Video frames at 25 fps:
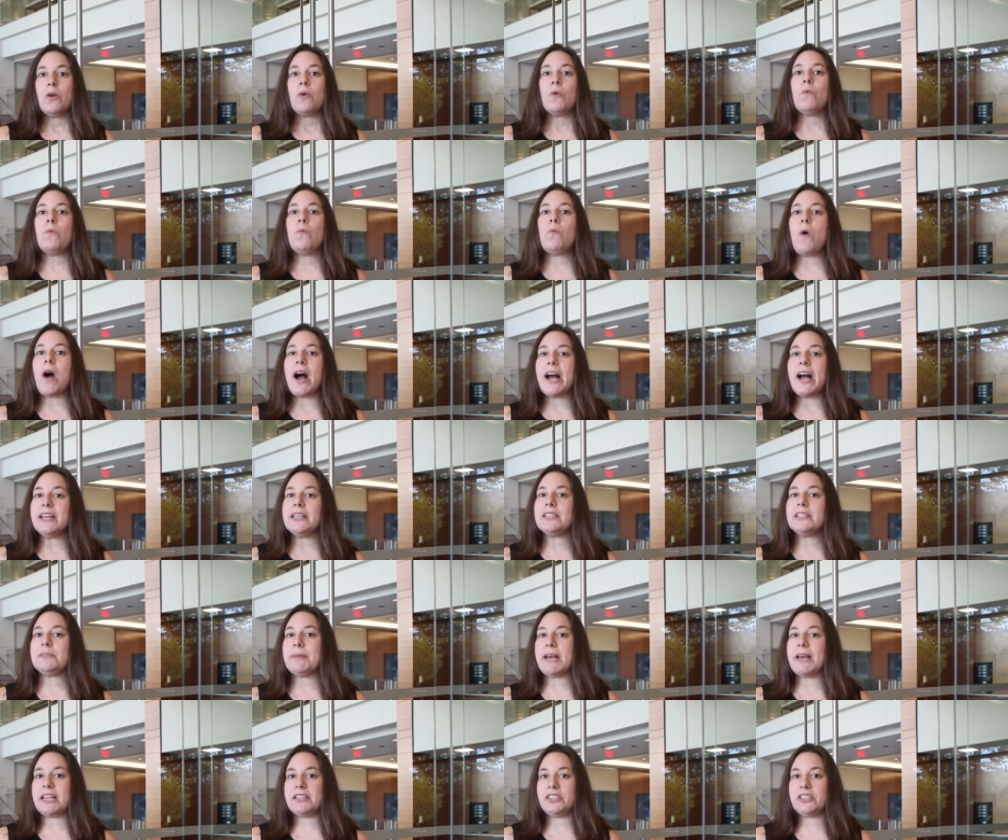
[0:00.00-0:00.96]
Why
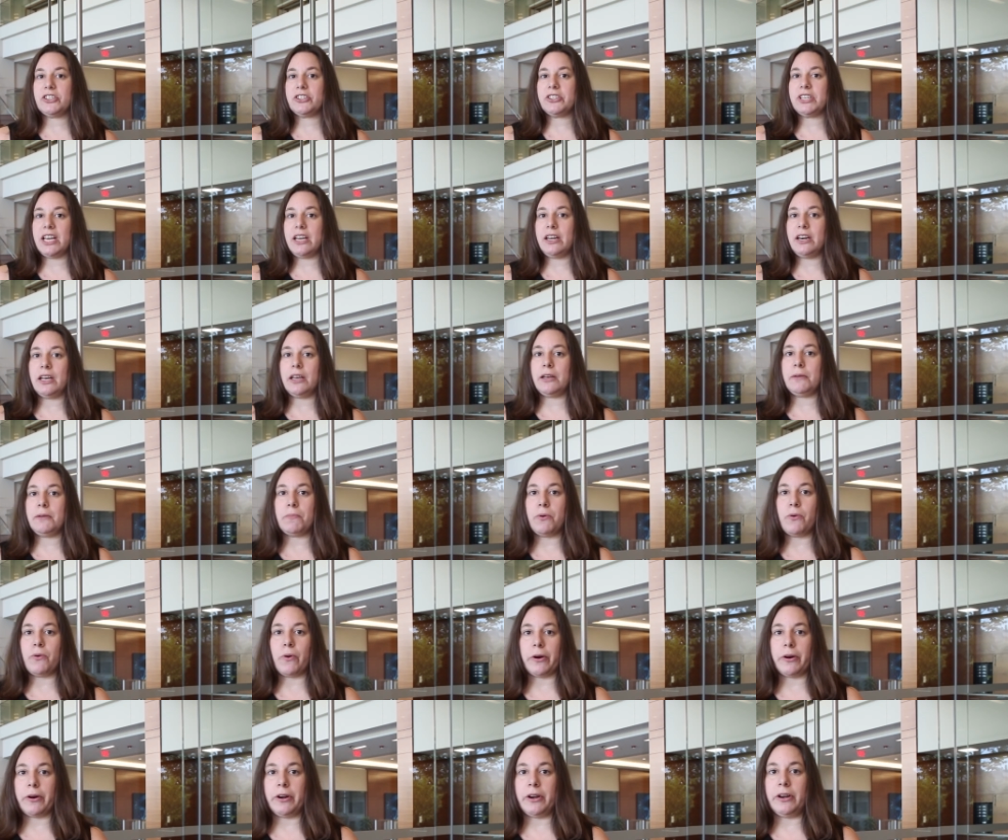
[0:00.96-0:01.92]
is master data
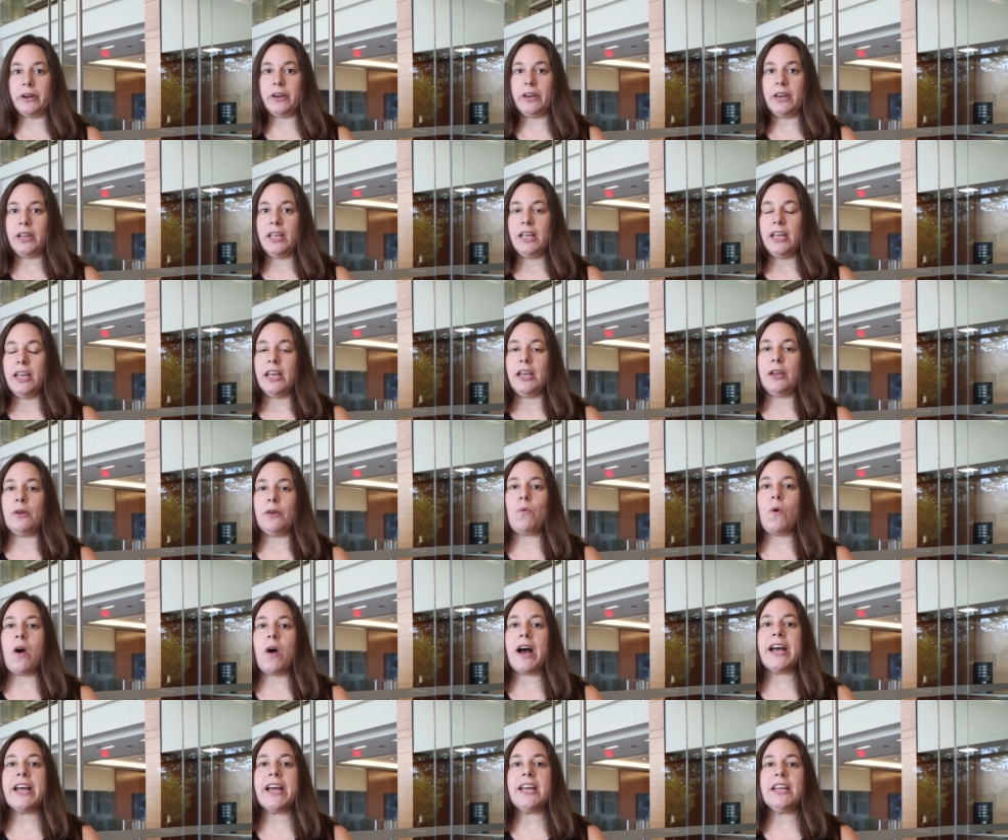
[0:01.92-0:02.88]
important? And
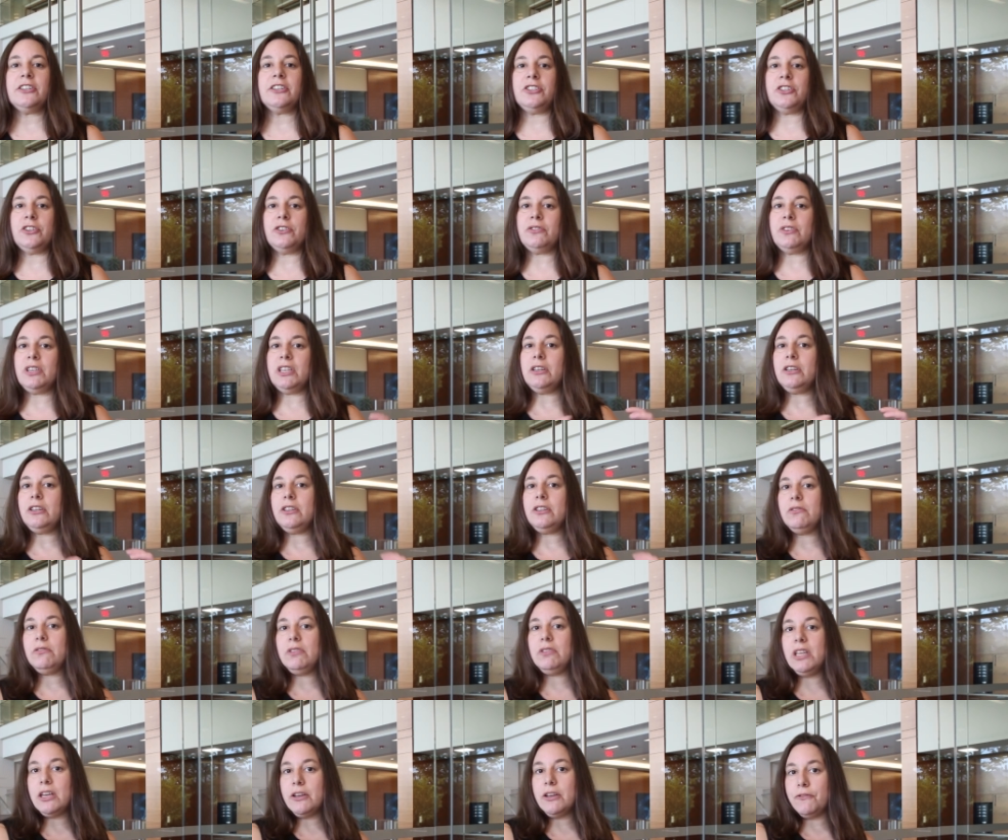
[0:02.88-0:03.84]
why do you need
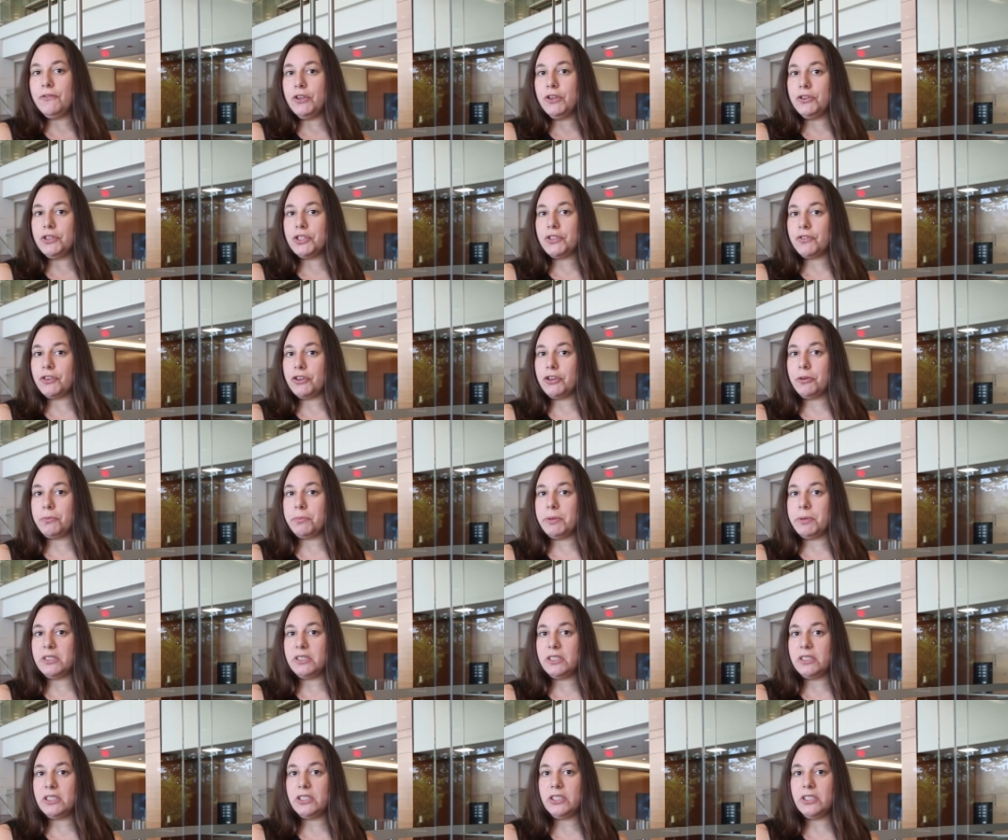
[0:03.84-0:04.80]
unique views for your
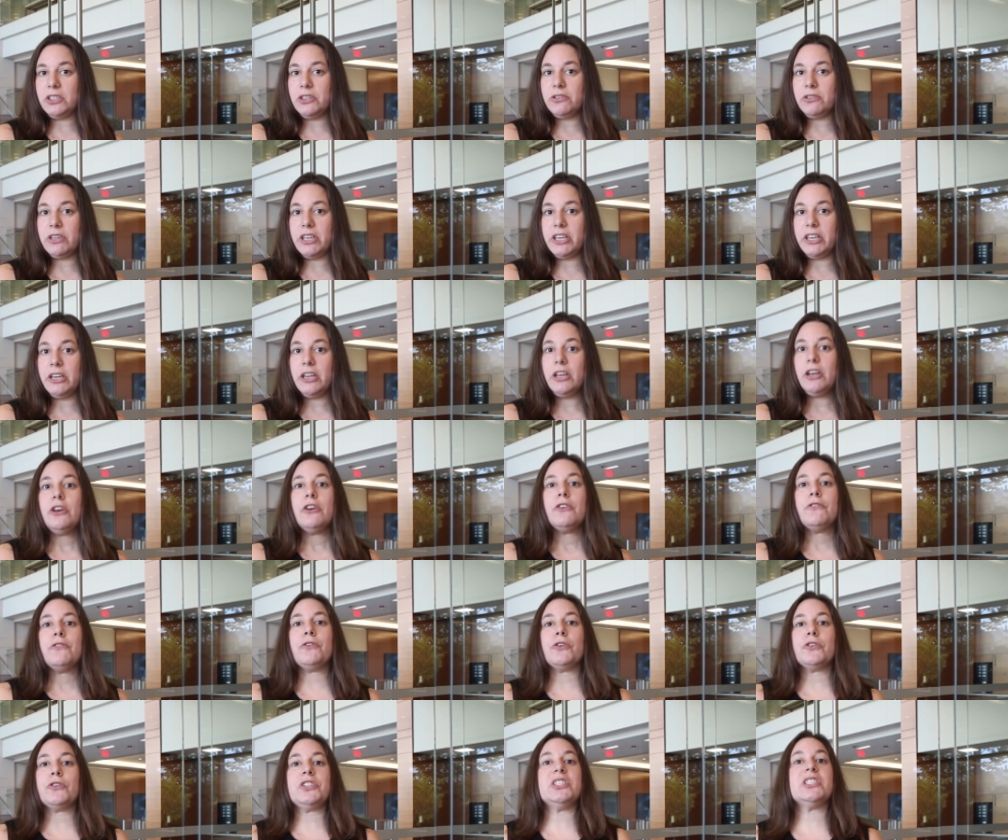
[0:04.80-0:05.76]
business unit
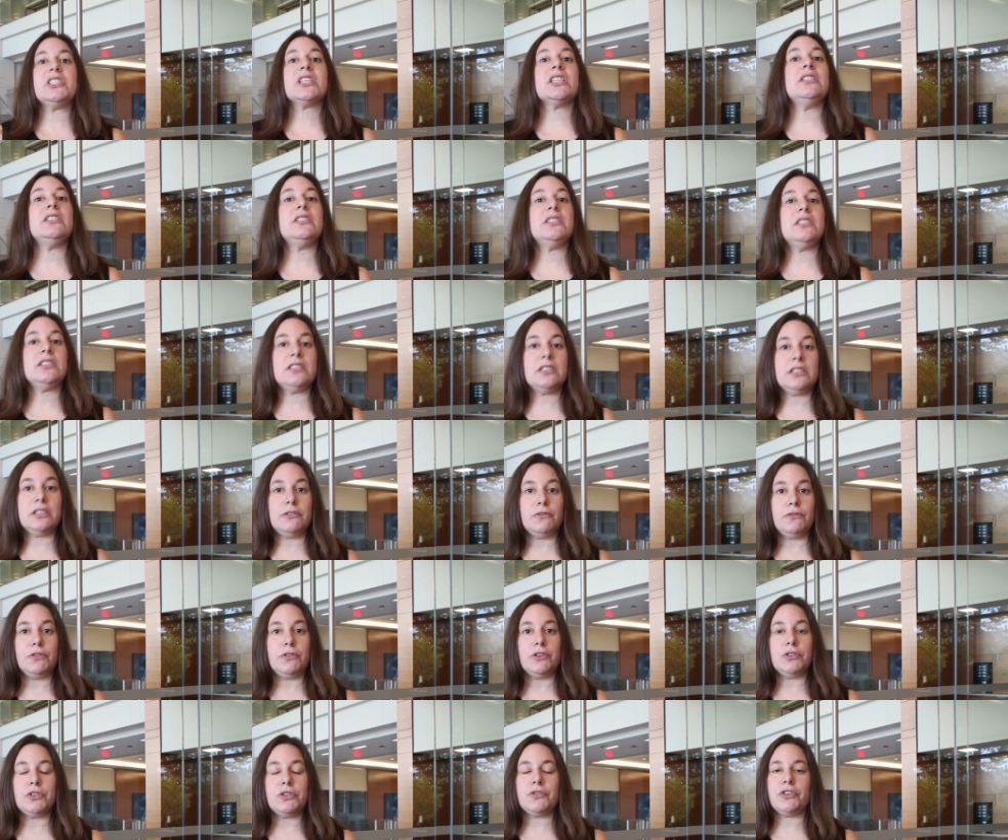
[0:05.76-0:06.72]
versus consistent
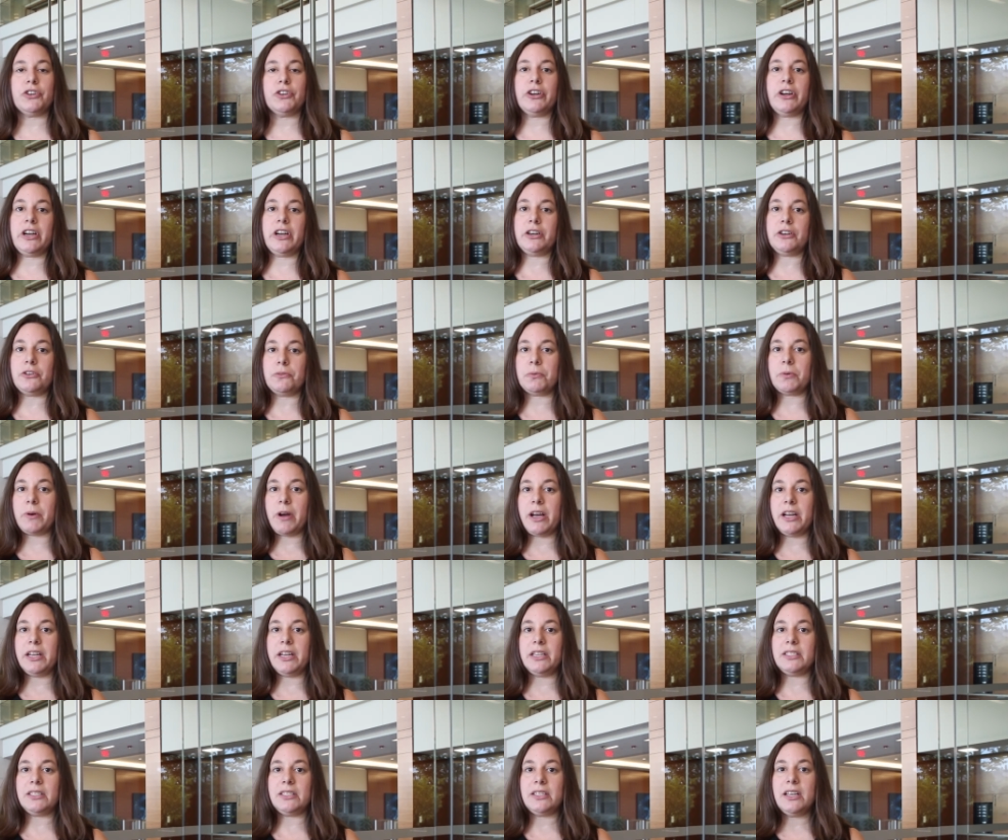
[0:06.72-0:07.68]
views for your
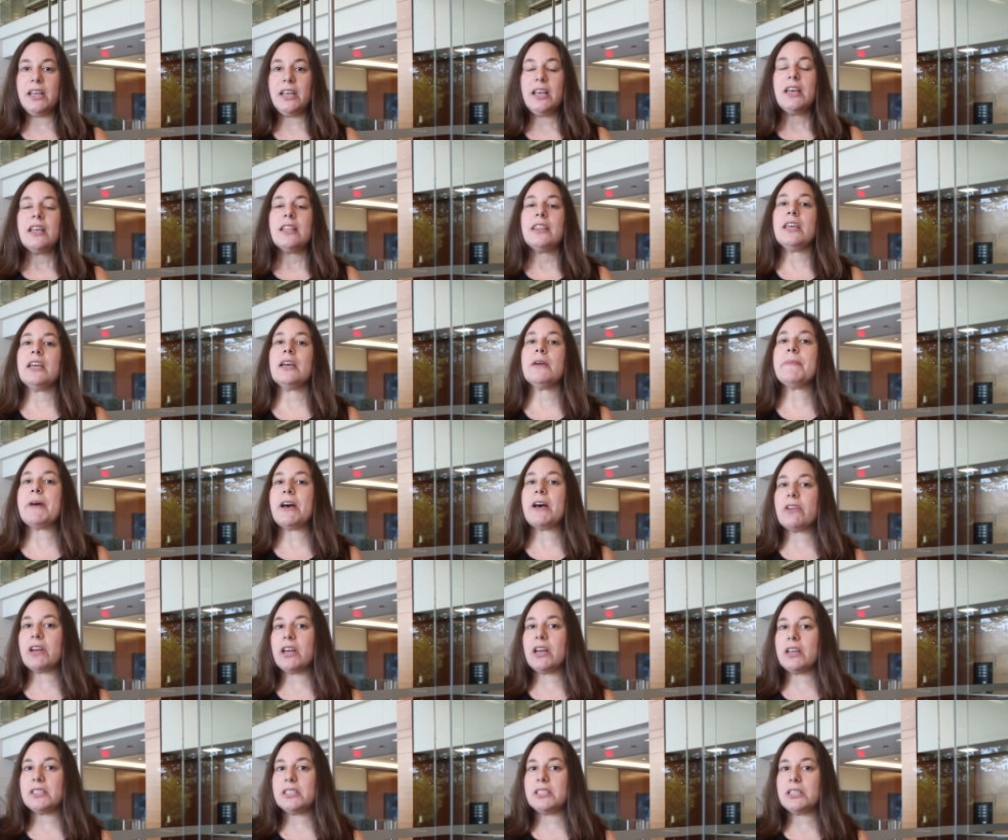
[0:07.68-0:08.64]
enterprise? Think about
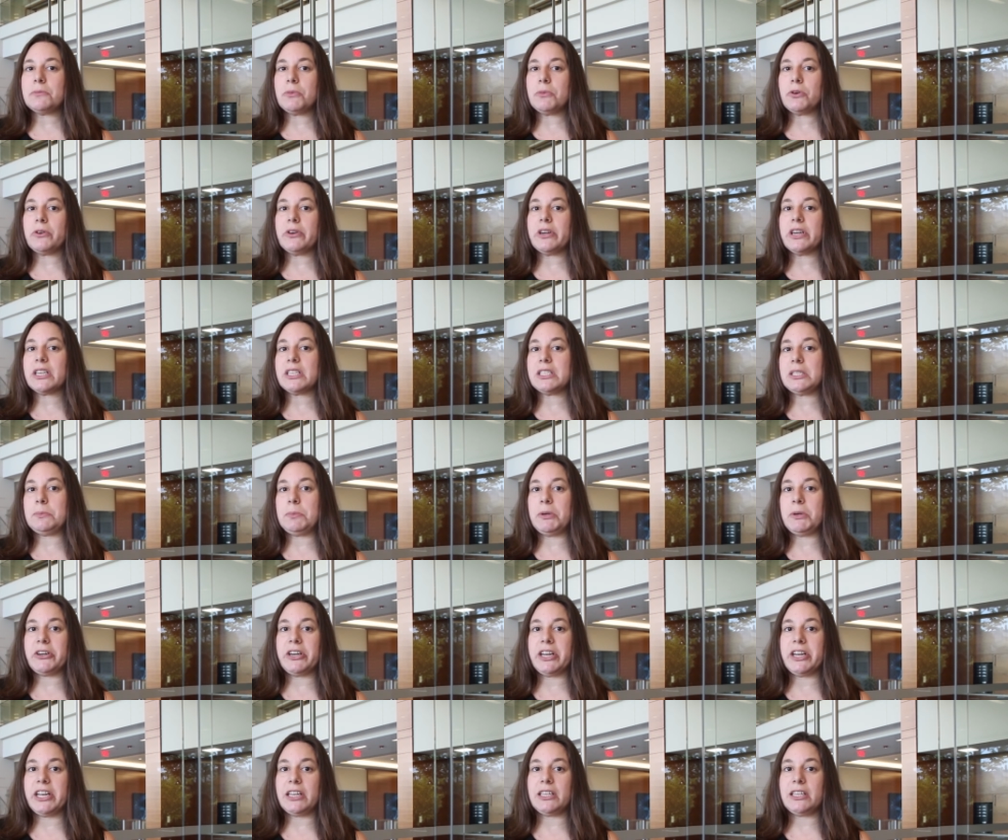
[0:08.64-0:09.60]
customer
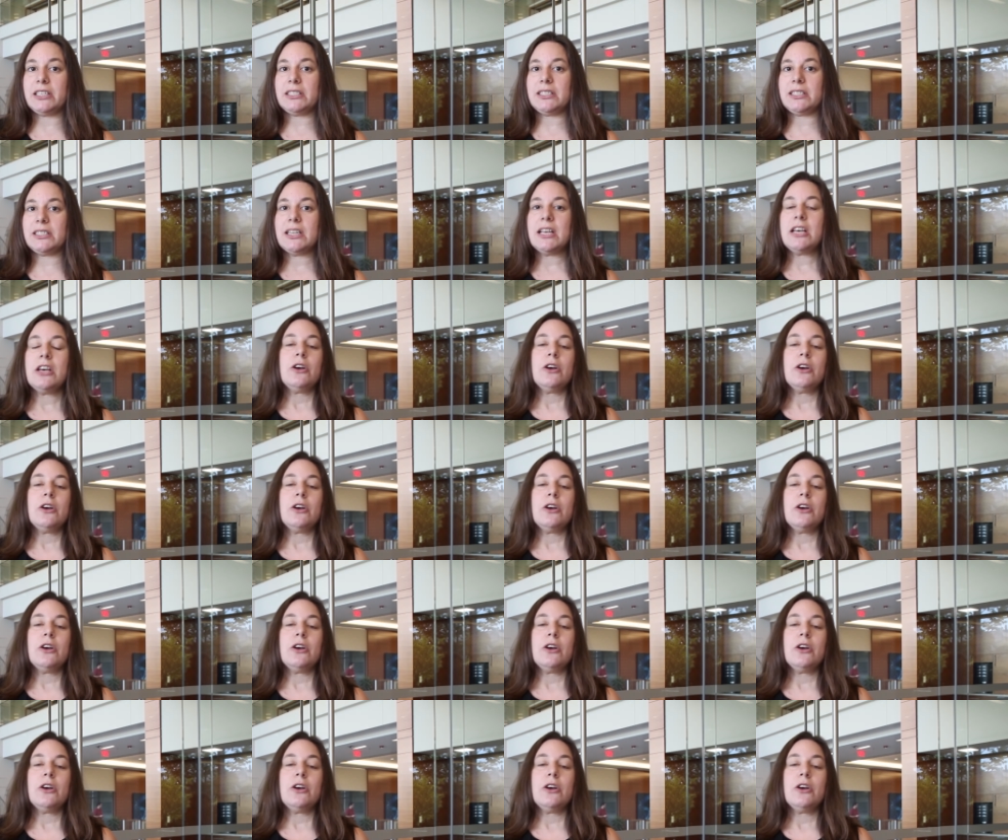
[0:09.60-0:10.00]
experience.